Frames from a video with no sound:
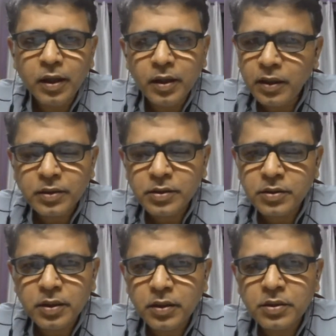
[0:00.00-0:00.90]
okay, it
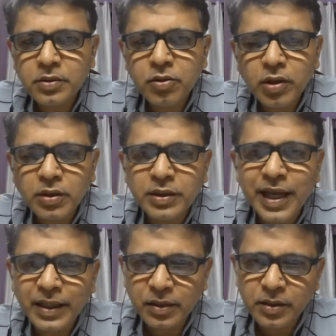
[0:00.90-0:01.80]
is not
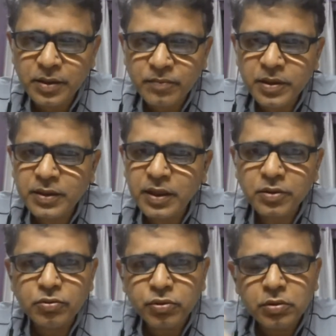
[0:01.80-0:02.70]
that a subject
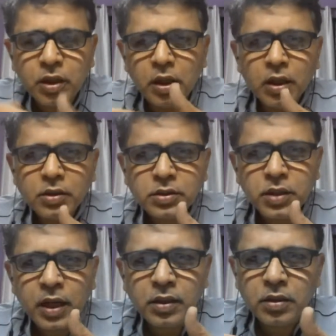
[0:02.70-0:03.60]
that you should
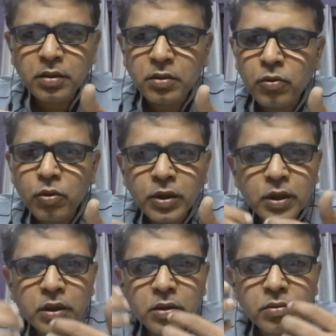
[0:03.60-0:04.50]
start
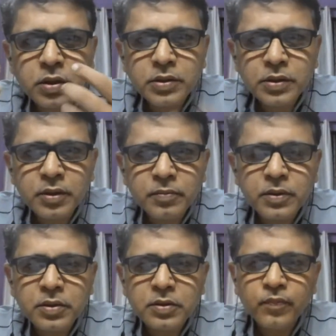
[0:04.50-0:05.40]
going into the
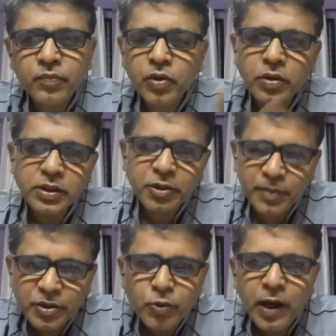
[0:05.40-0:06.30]
syllabus, because
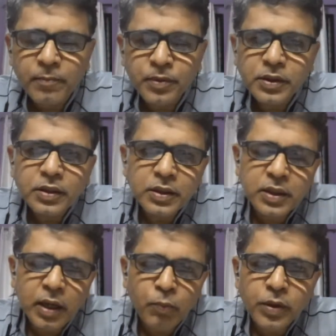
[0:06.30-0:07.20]
it may so happen that
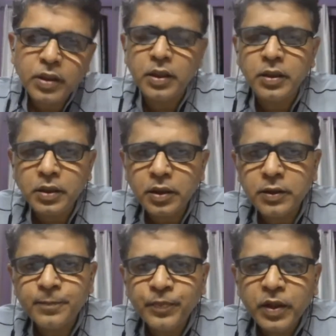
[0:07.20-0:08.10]
the topic in
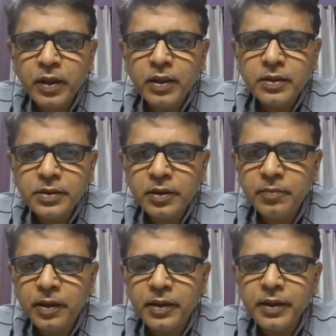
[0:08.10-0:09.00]
the
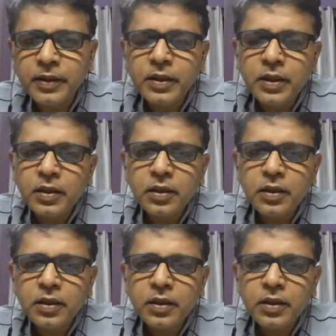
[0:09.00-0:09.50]
syllabi